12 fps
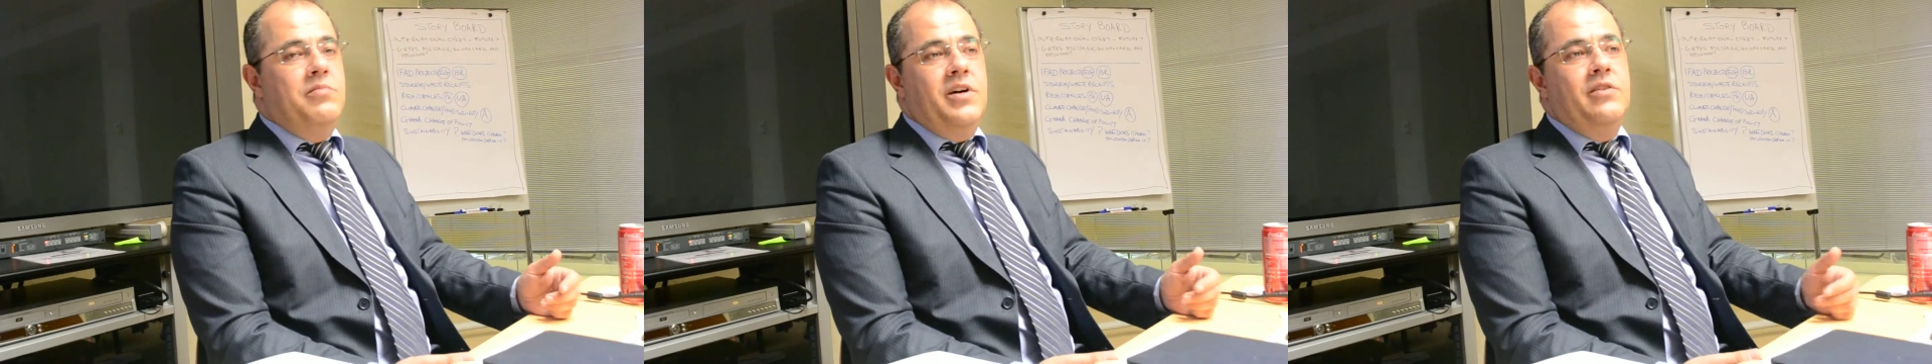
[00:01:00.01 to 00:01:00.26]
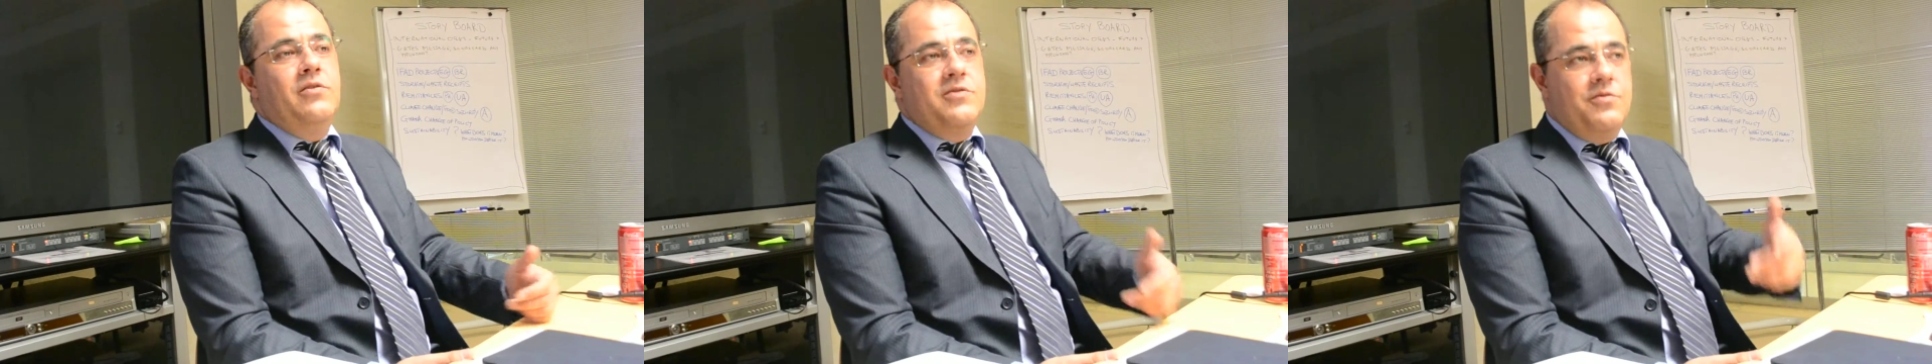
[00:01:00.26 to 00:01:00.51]

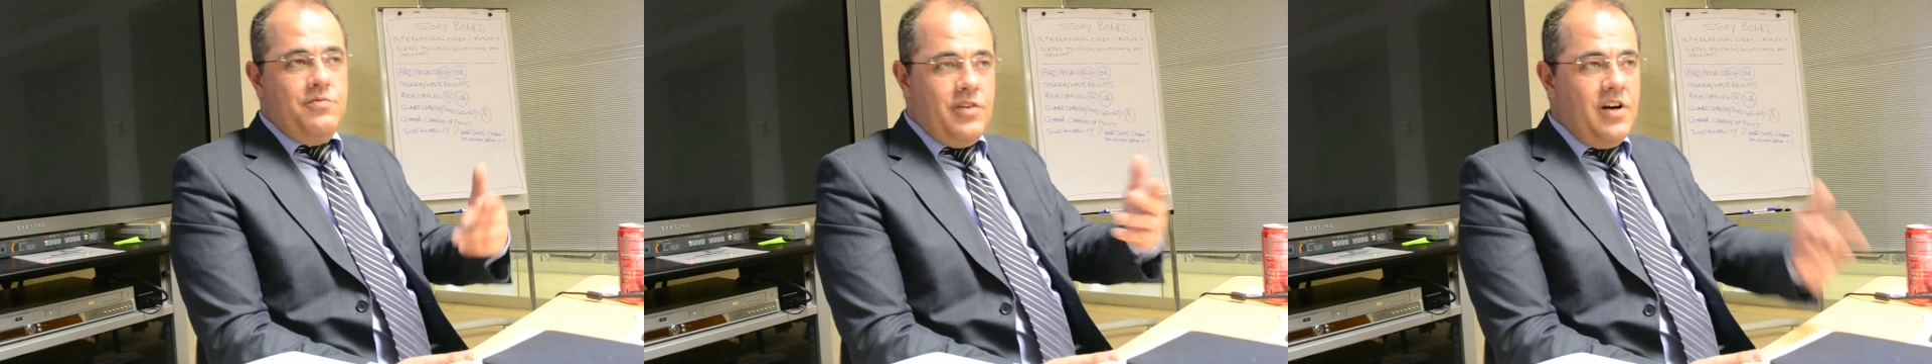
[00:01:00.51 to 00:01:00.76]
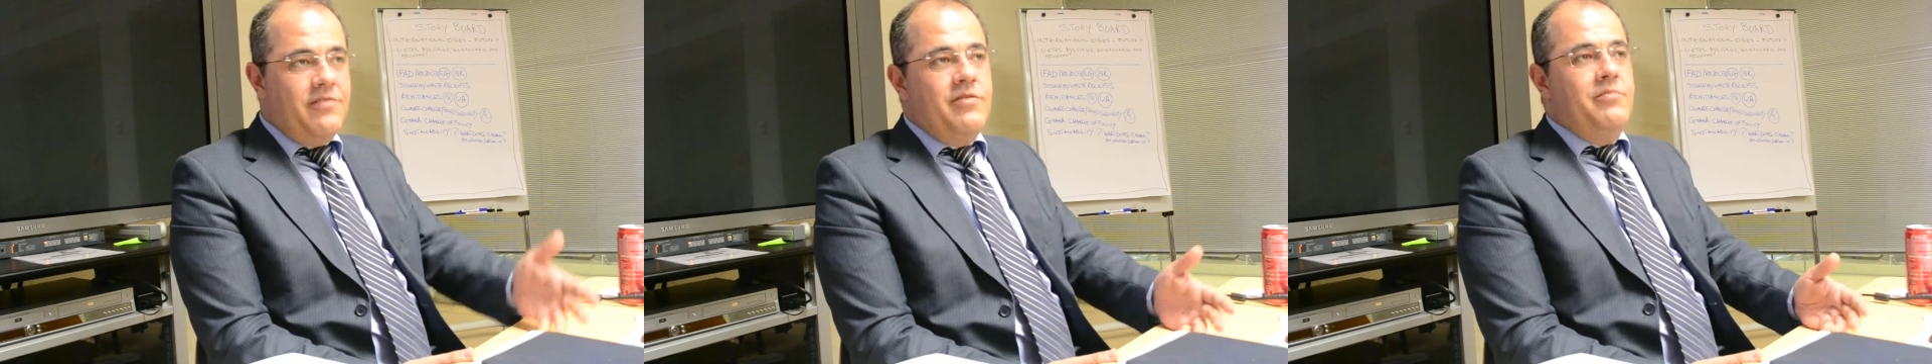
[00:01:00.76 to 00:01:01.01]
but also to
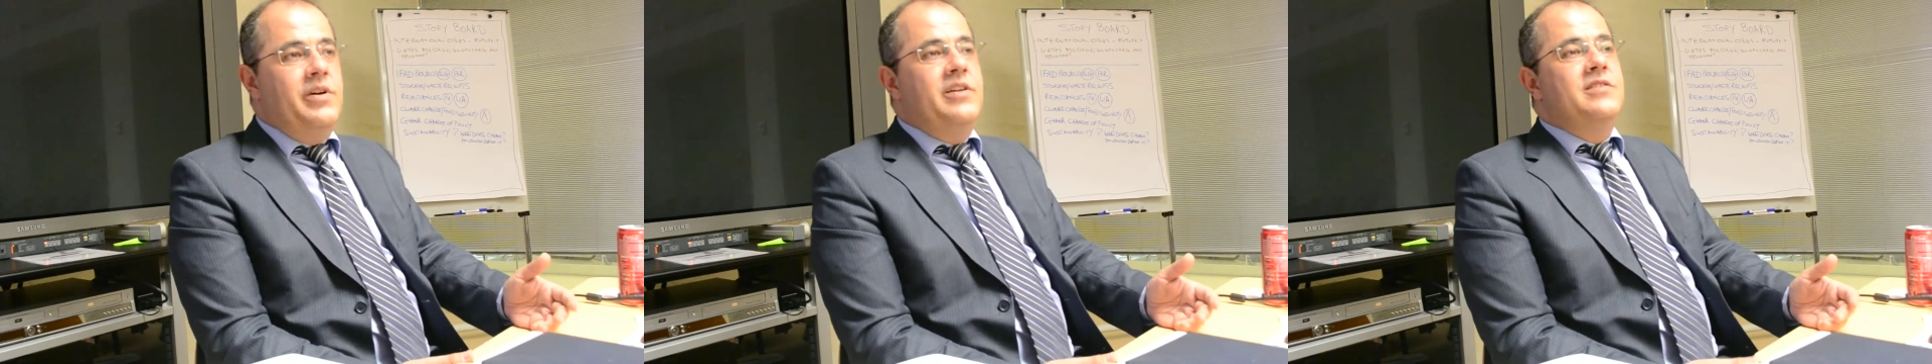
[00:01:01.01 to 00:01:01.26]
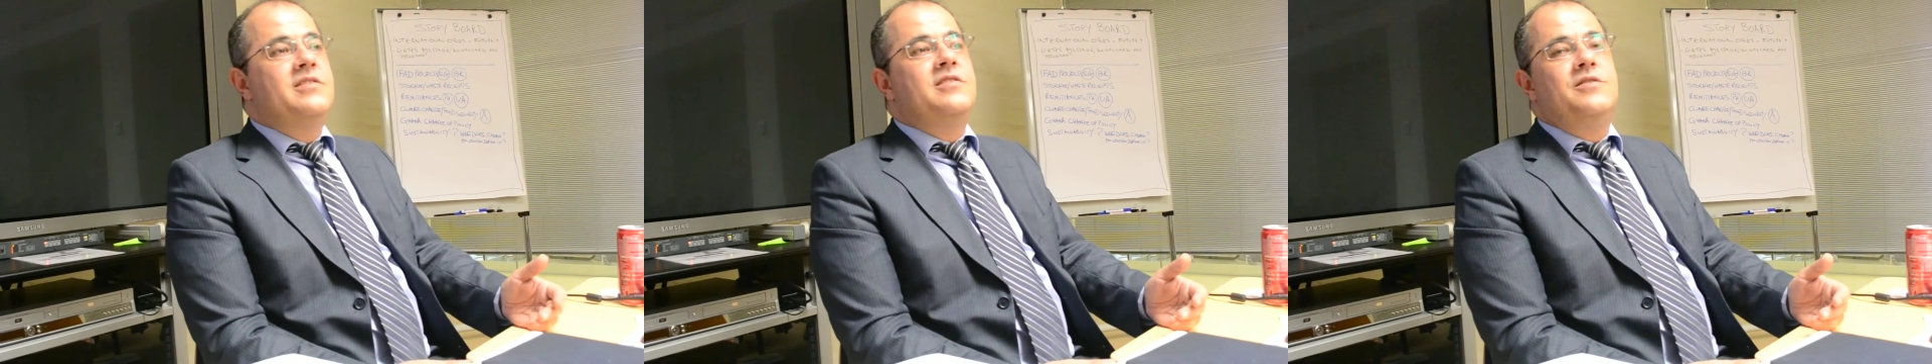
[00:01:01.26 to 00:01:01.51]

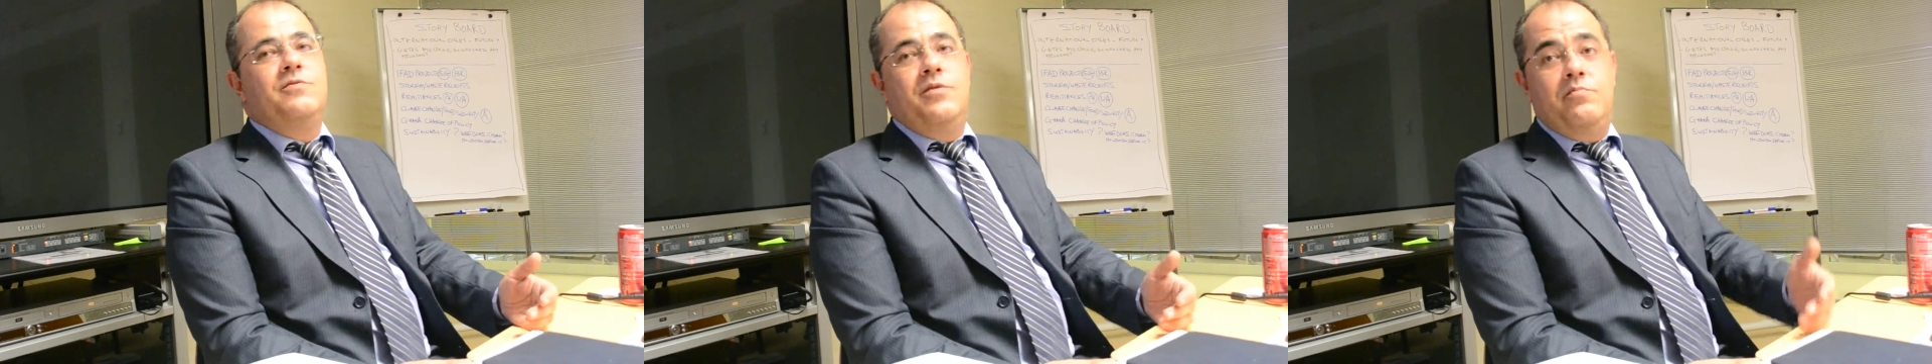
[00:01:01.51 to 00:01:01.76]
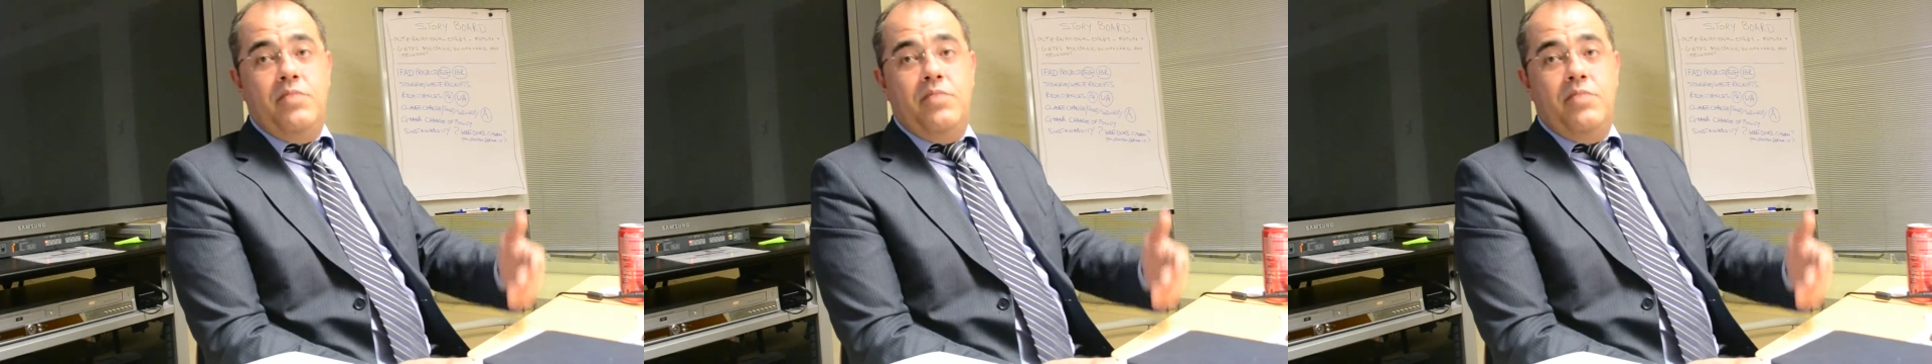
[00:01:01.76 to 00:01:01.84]
governments, to the